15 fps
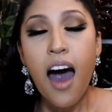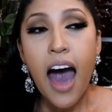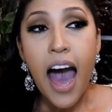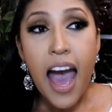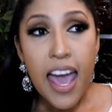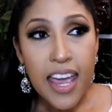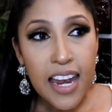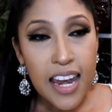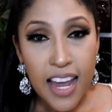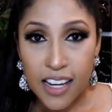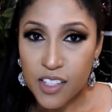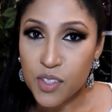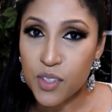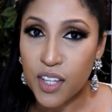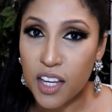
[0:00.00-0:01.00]
I
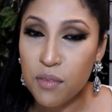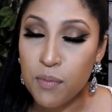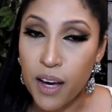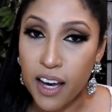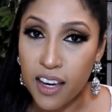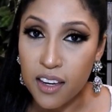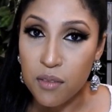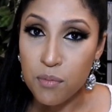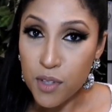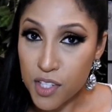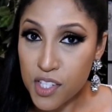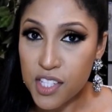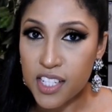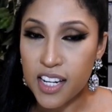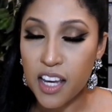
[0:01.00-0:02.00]
like to get my
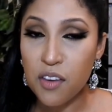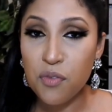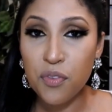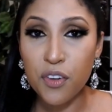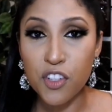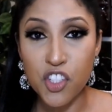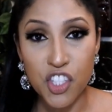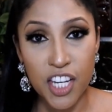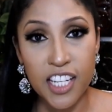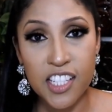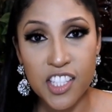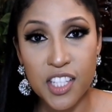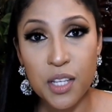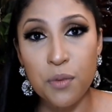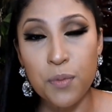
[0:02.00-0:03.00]
Moissanite from
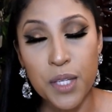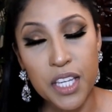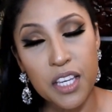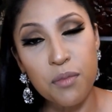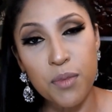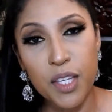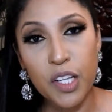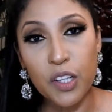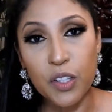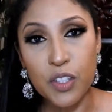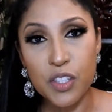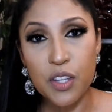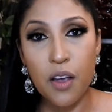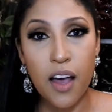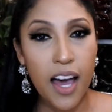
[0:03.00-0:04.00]
JTB
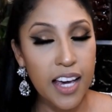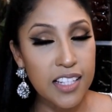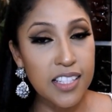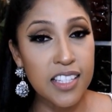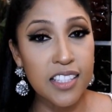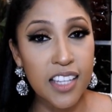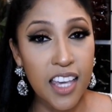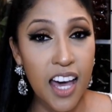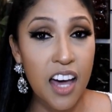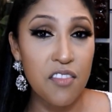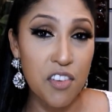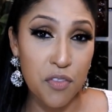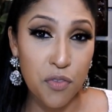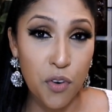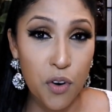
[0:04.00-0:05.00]
because I think they have
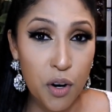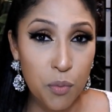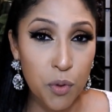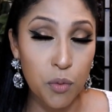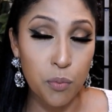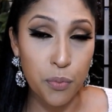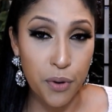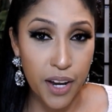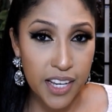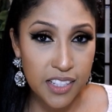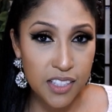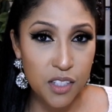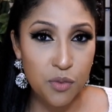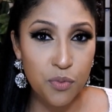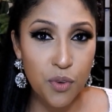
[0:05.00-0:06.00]
affordable
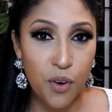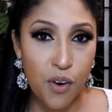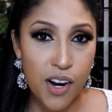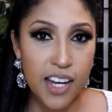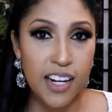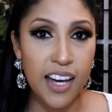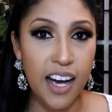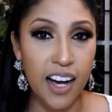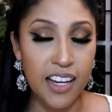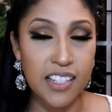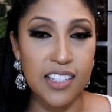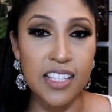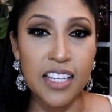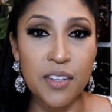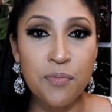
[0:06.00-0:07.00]
prices for it, and I
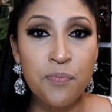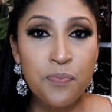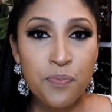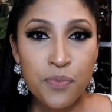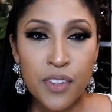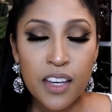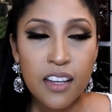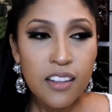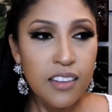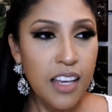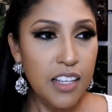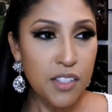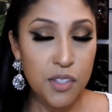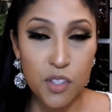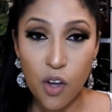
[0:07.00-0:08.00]
think
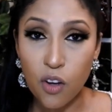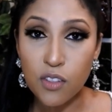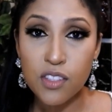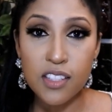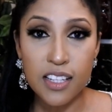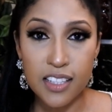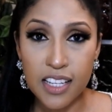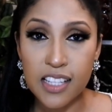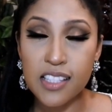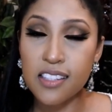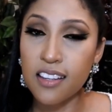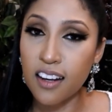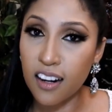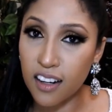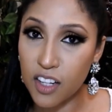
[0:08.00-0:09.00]
the stones that they
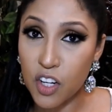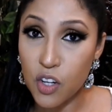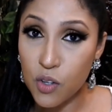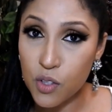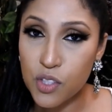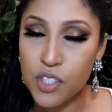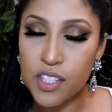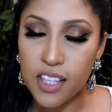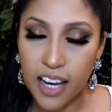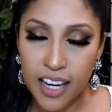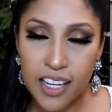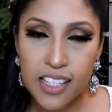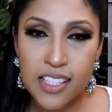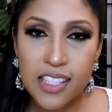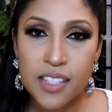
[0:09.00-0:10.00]
sell looks
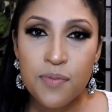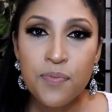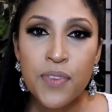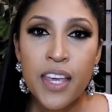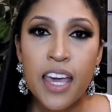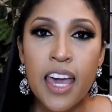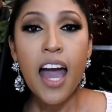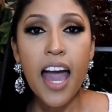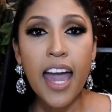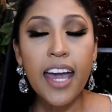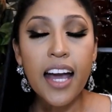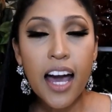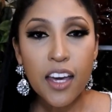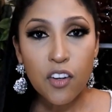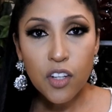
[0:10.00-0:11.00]
nice.
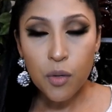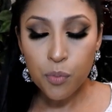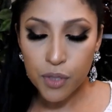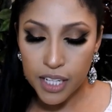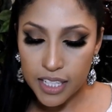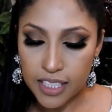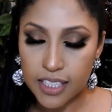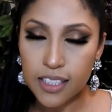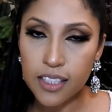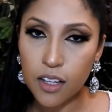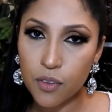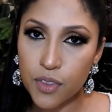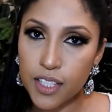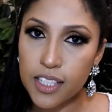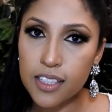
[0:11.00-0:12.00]
And I'm gonna put a link
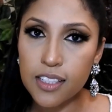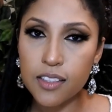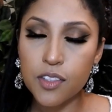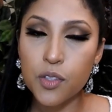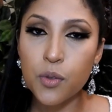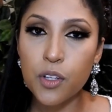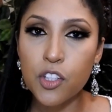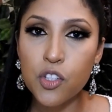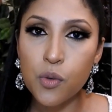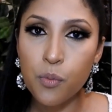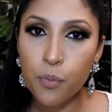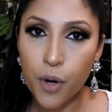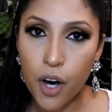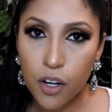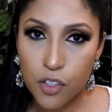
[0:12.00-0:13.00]
down there in the description
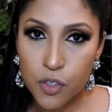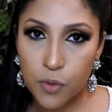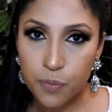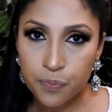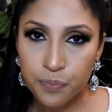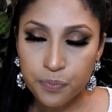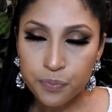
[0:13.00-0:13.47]
box.